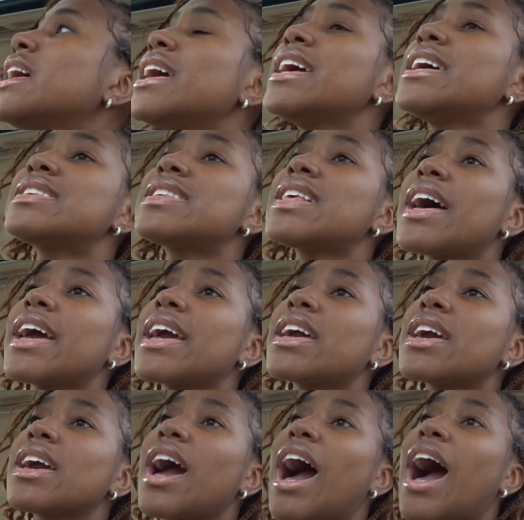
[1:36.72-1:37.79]
it's
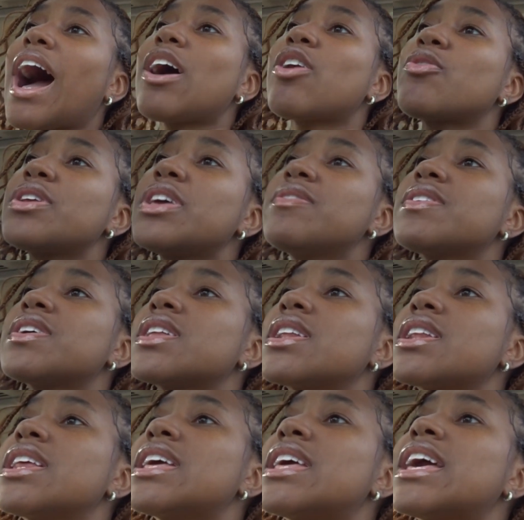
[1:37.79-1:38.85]
like, I don't
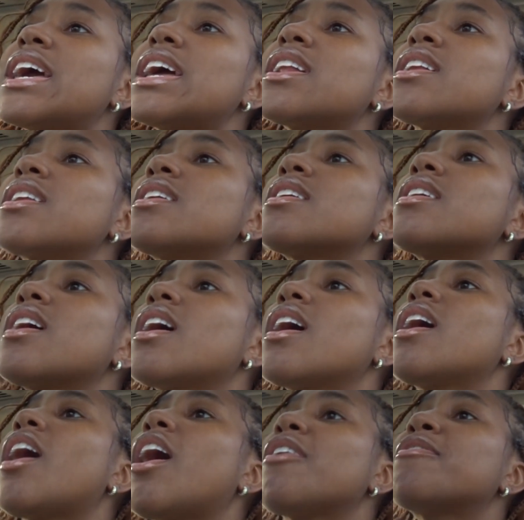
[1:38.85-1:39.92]
even get
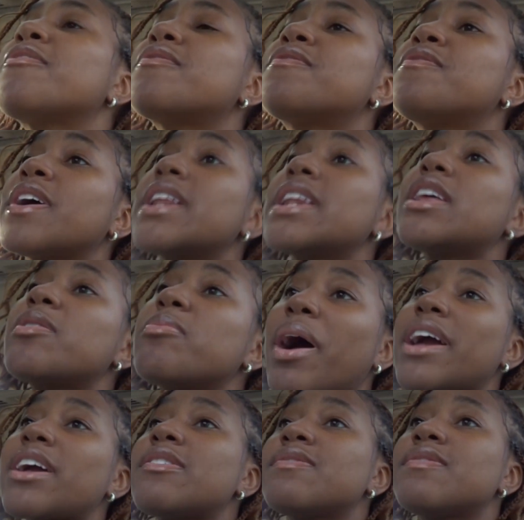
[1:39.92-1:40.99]
offended
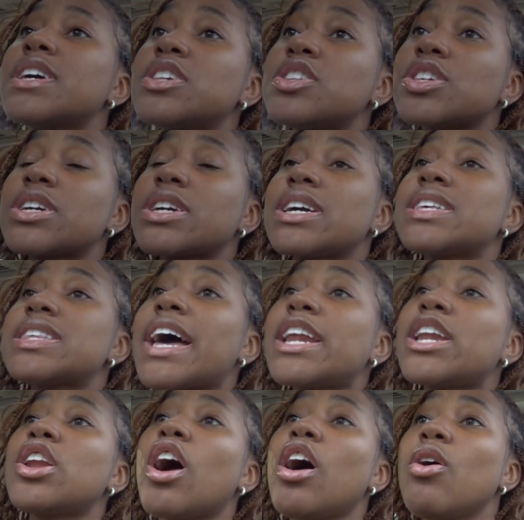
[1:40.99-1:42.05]
by conviction, because I
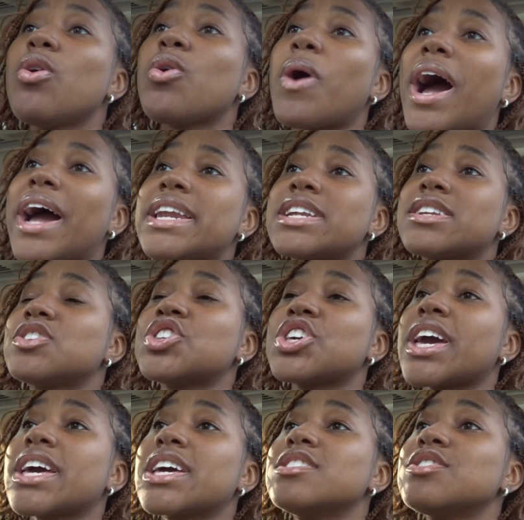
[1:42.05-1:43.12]
know I need to
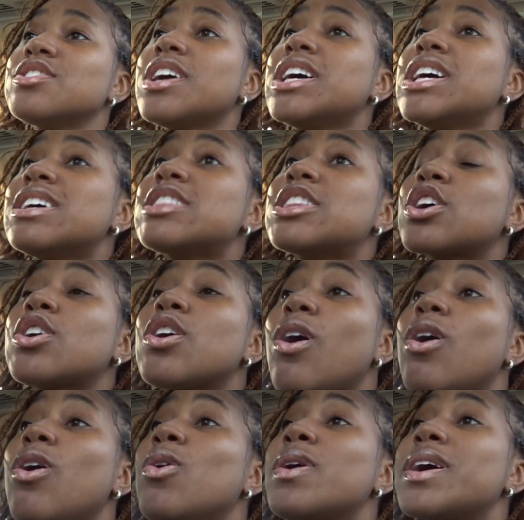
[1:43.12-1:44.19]
change. The
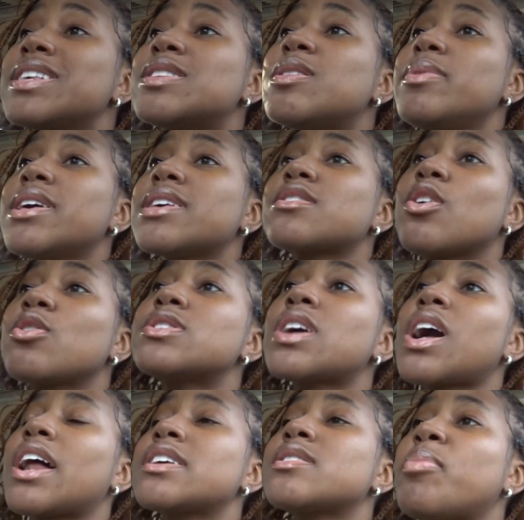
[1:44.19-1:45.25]
goal is to be as close to
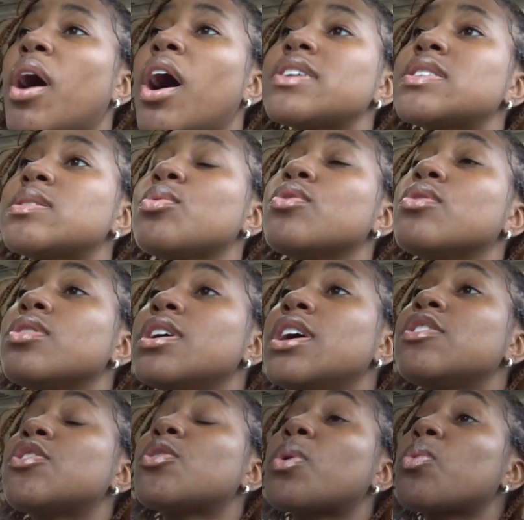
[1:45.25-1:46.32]
God as possible.
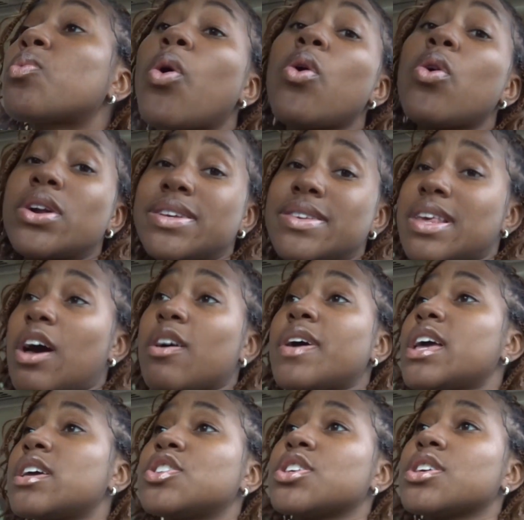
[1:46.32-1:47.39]
The reward is
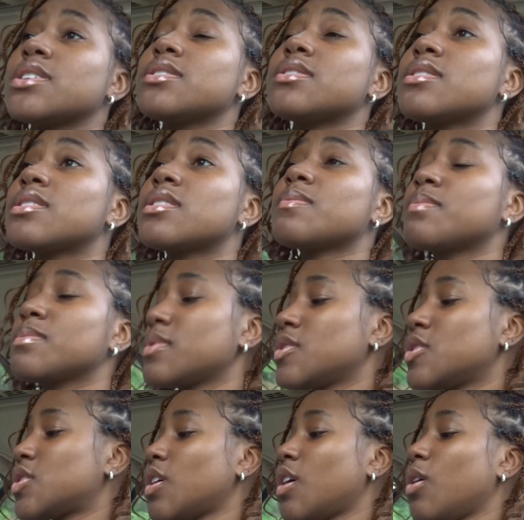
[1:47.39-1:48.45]
salvation.
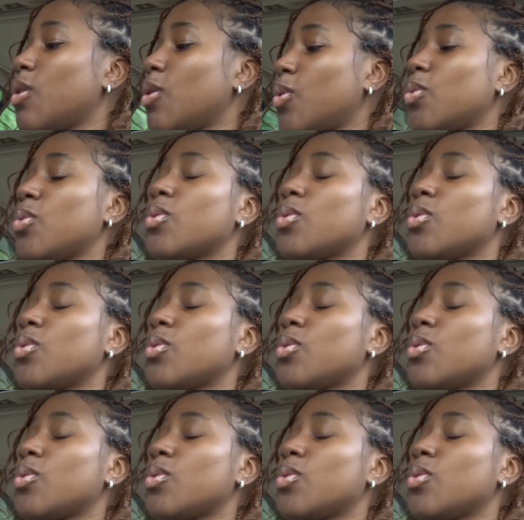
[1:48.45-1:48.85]
So